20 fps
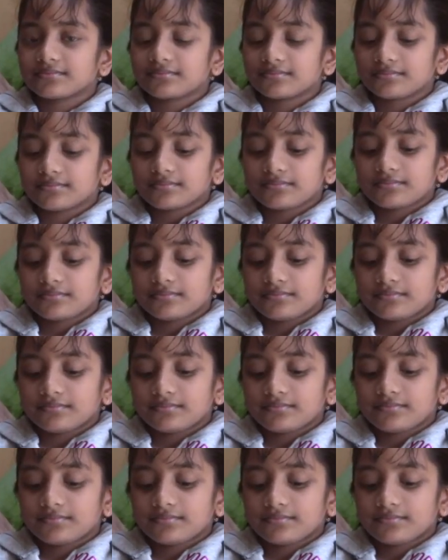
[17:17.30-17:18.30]

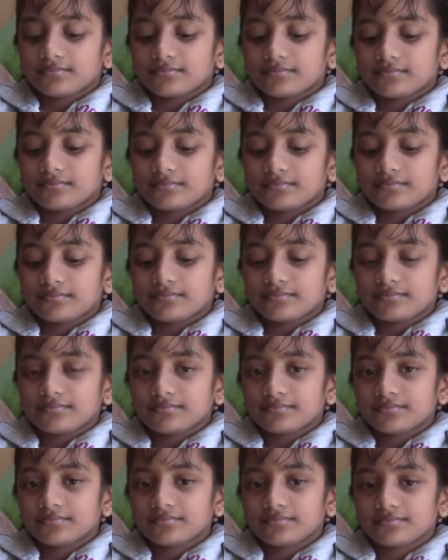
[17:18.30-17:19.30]

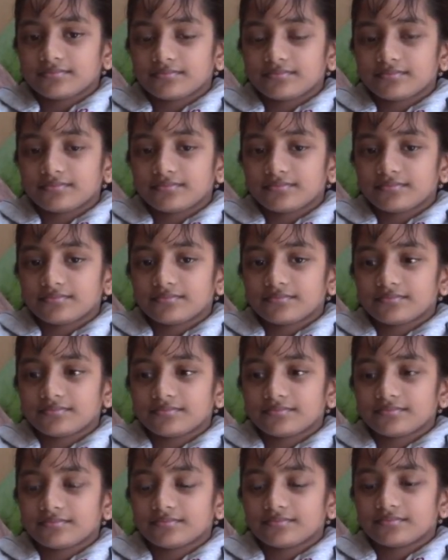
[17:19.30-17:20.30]

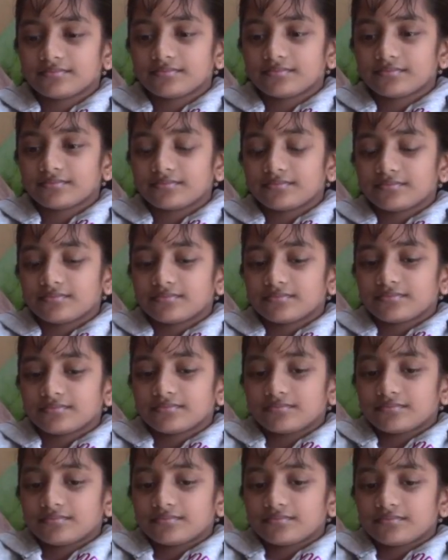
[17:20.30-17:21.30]

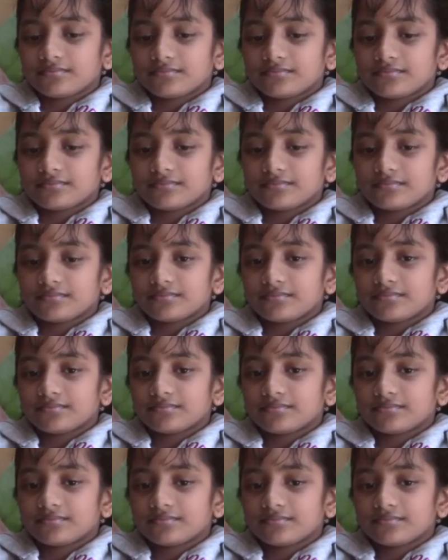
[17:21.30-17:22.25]
(not speaking)